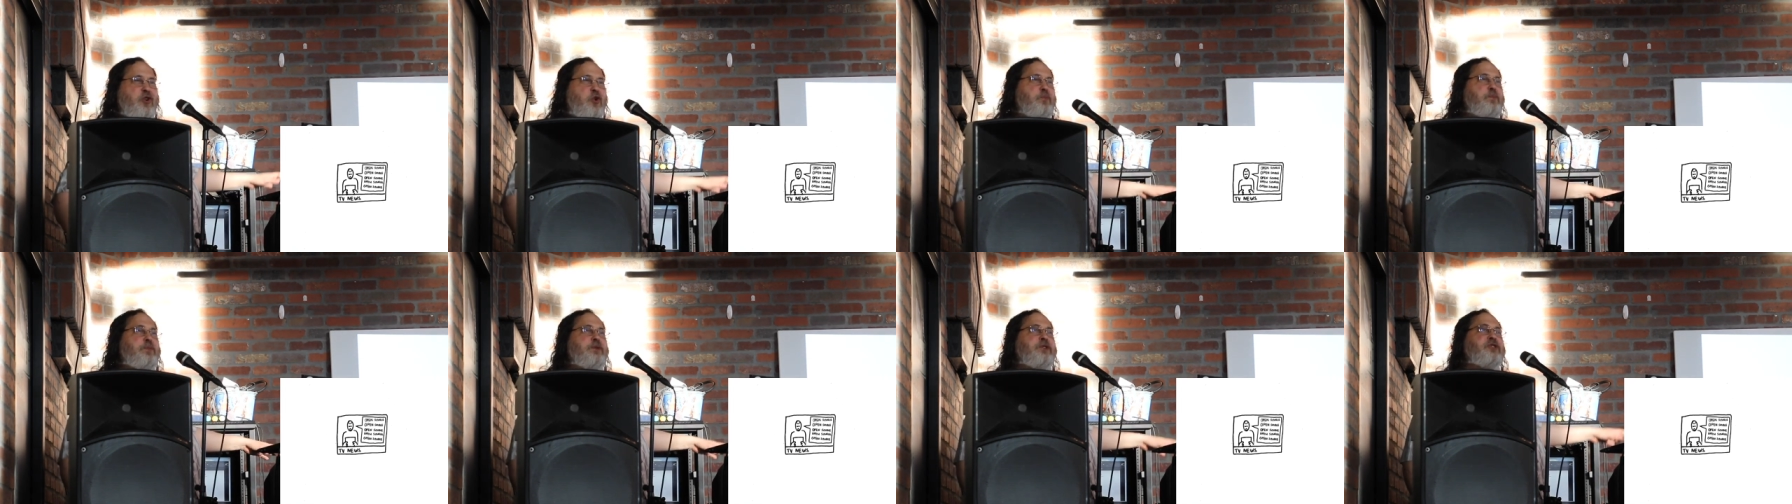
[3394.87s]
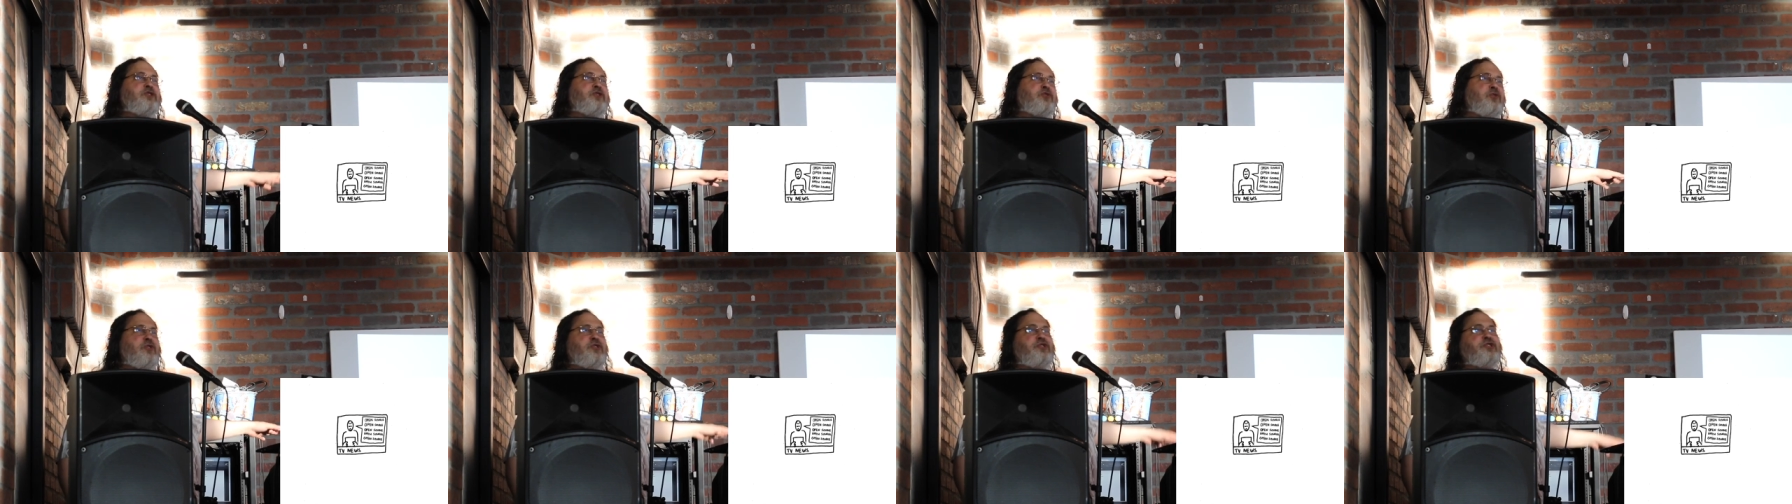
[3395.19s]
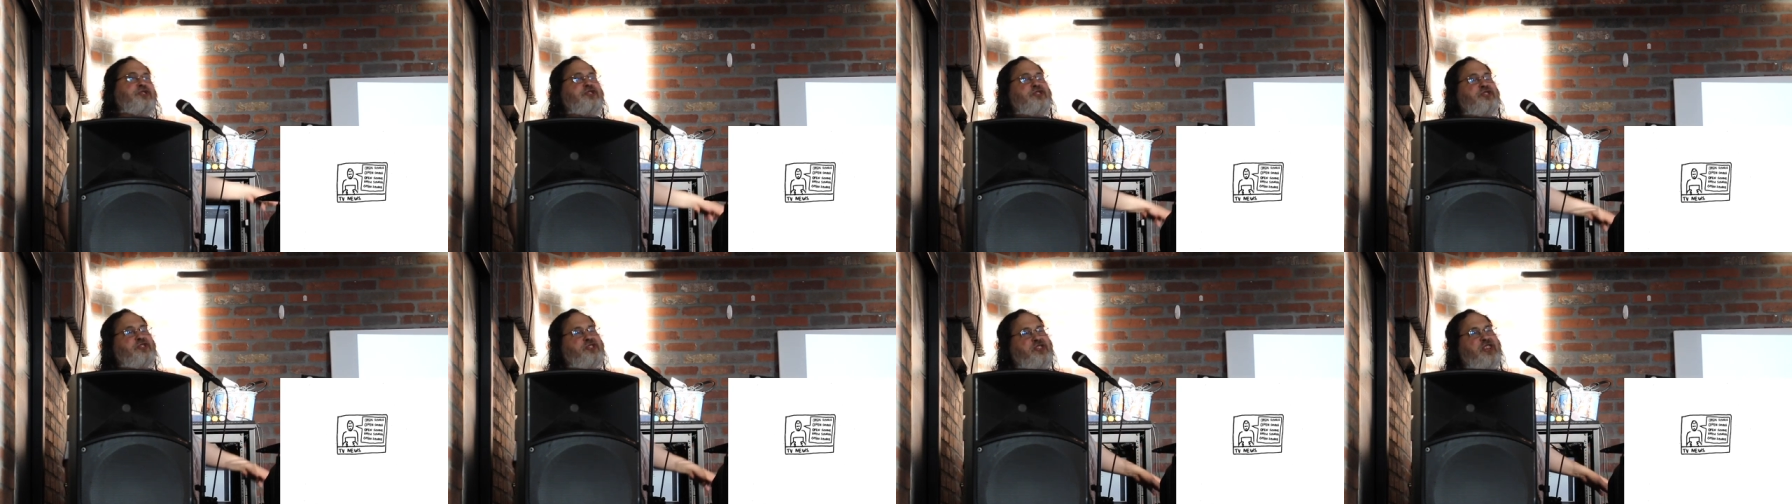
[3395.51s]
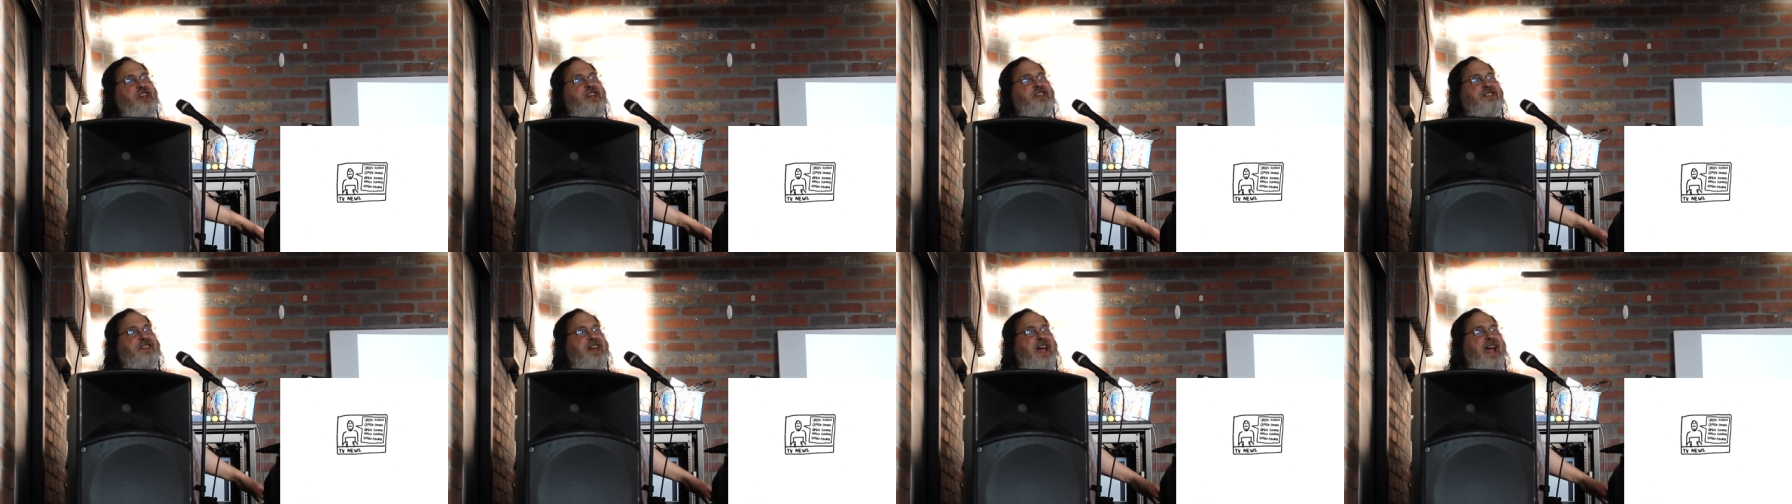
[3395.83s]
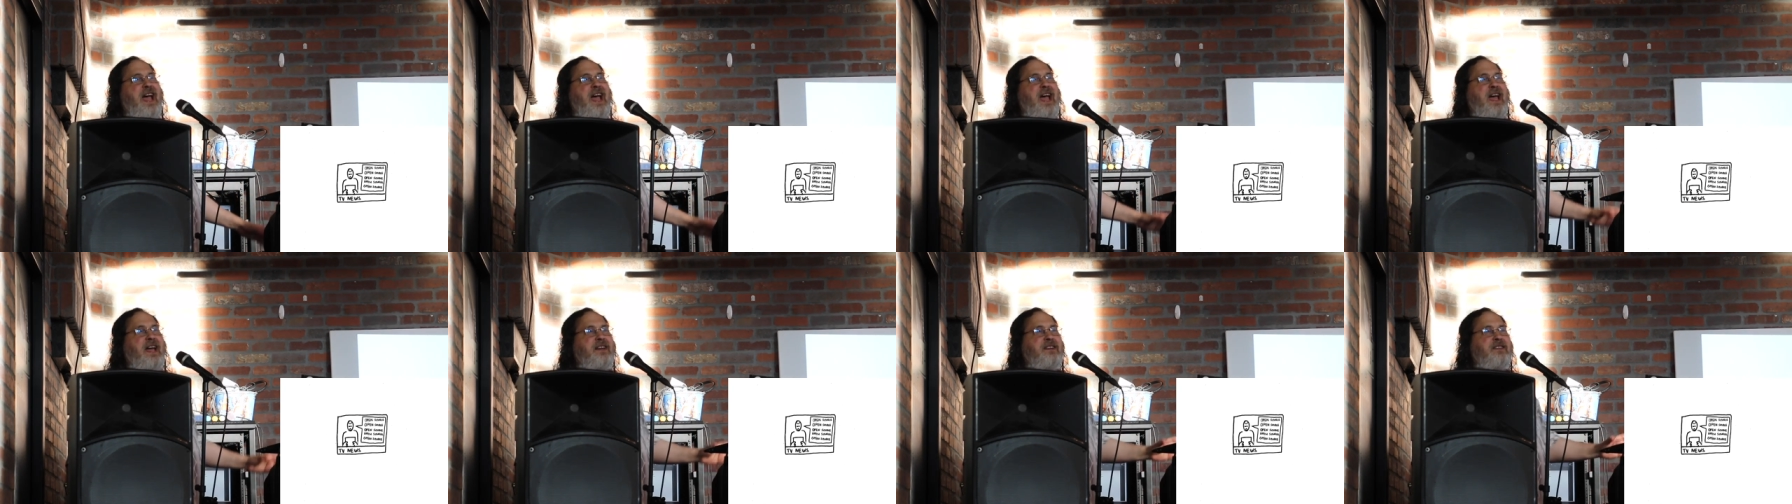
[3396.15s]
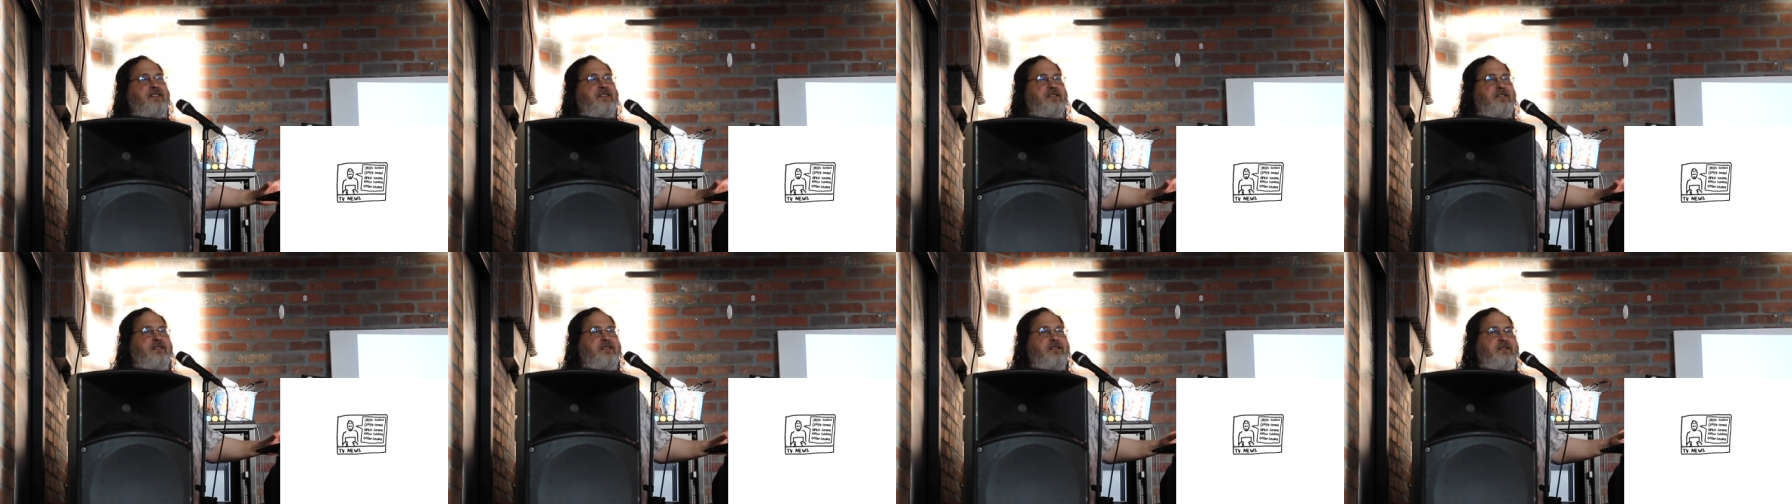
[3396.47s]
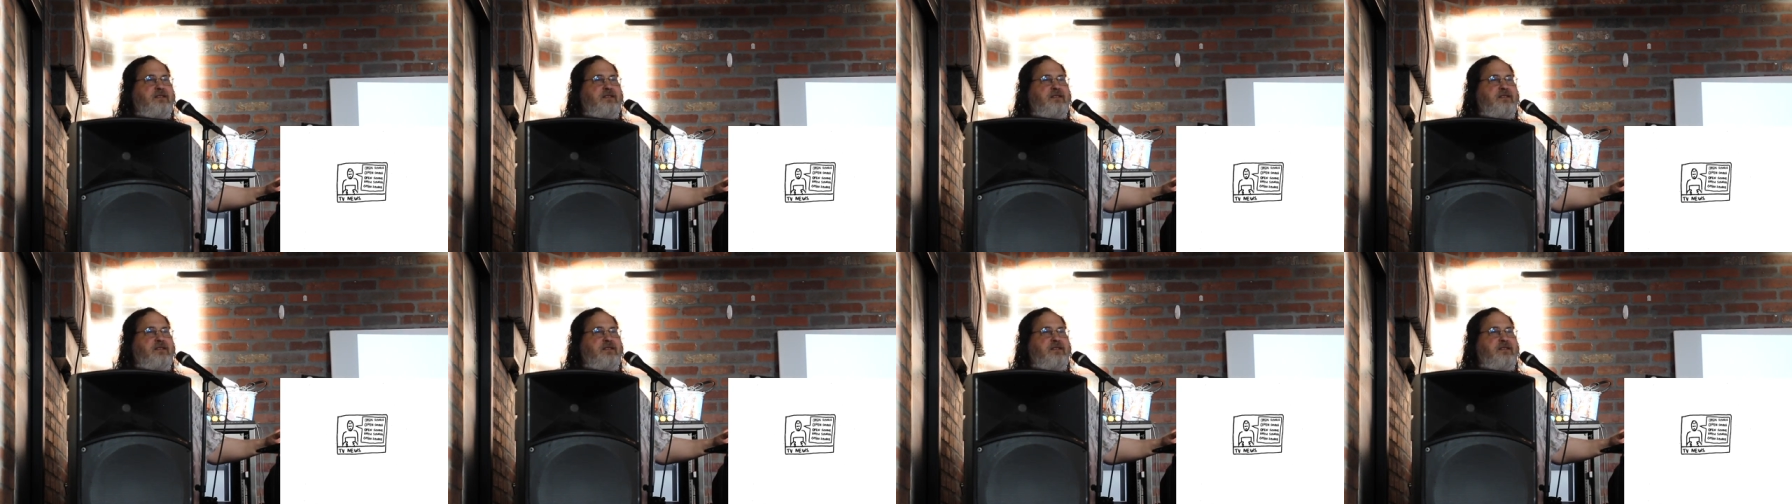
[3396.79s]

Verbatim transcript: open source to say that.